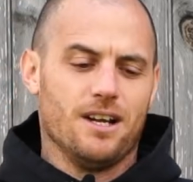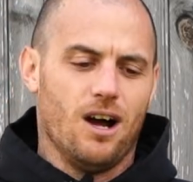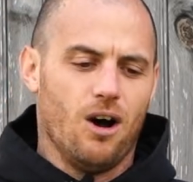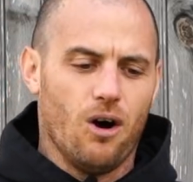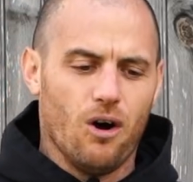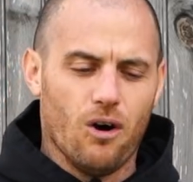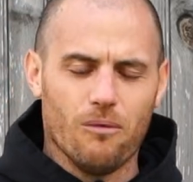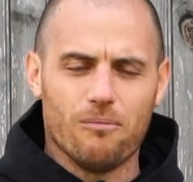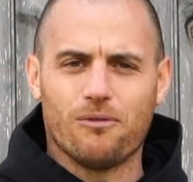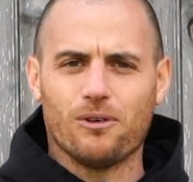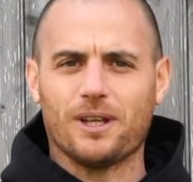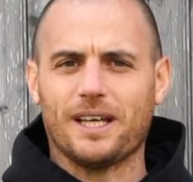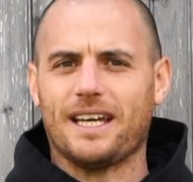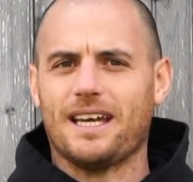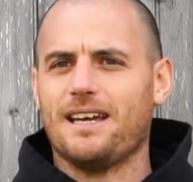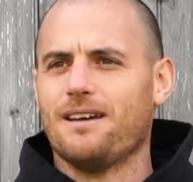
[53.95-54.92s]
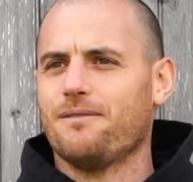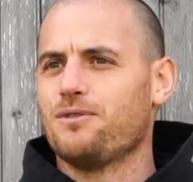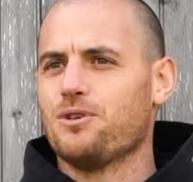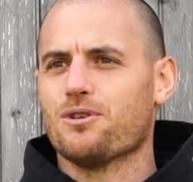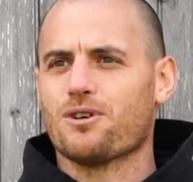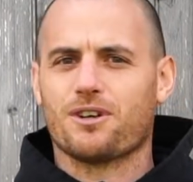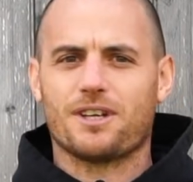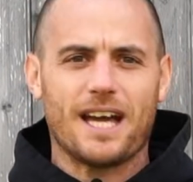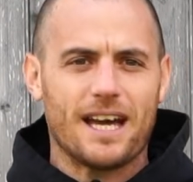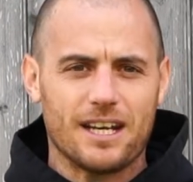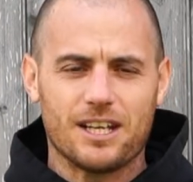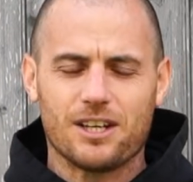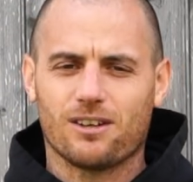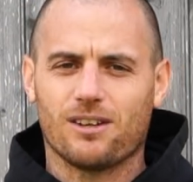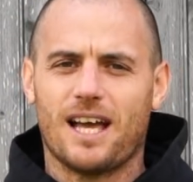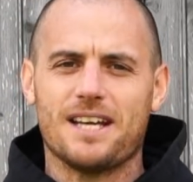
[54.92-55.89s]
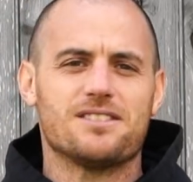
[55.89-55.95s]
You know, hopefully if you're
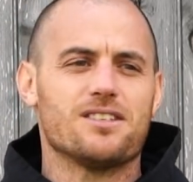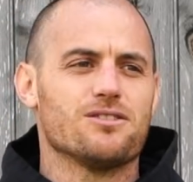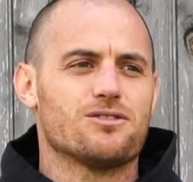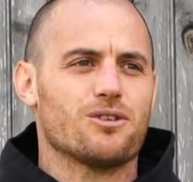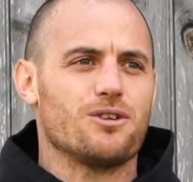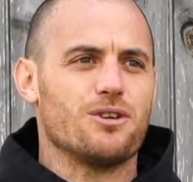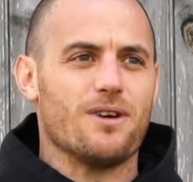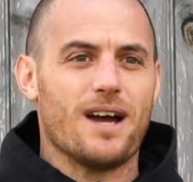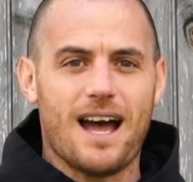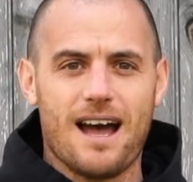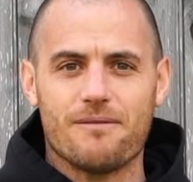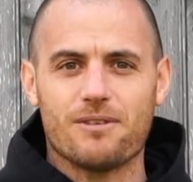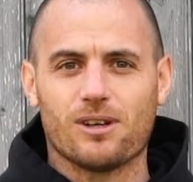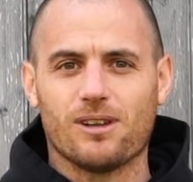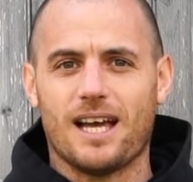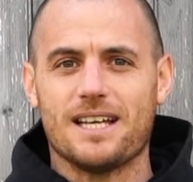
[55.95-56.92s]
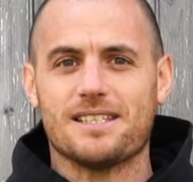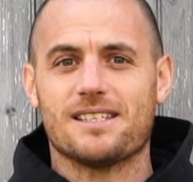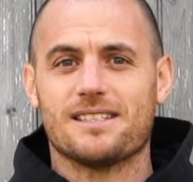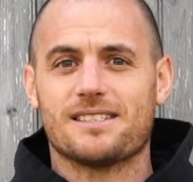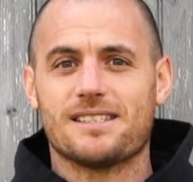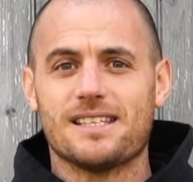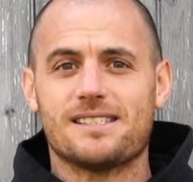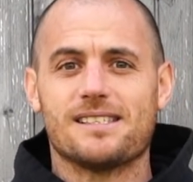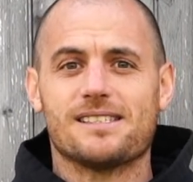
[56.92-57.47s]
getting your license or you have your license,